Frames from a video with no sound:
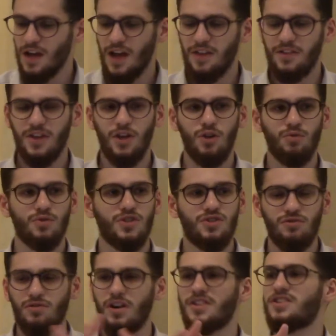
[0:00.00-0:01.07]
and then he
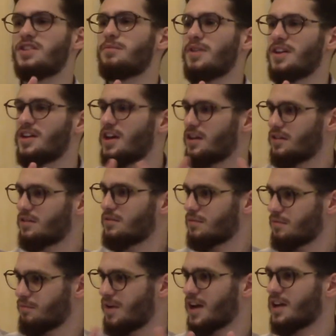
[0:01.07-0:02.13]
resurrects him again,
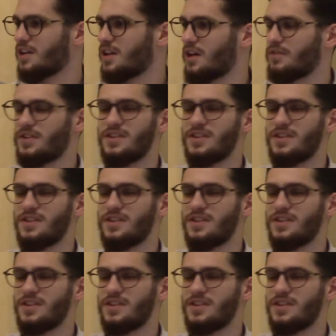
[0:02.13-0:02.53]
back alive.